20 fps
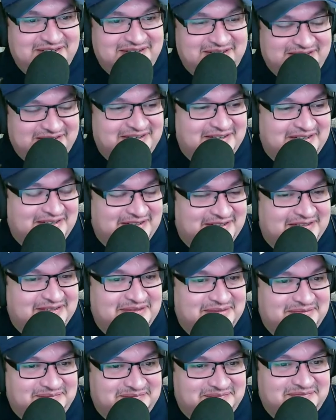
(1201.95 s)

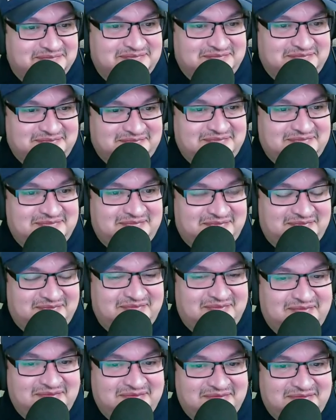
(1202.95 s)

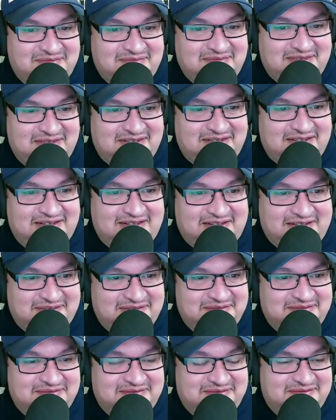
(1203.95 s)

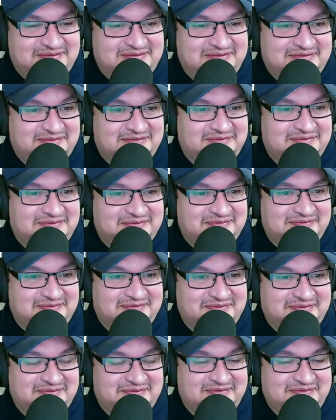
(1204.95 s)
(not speaking)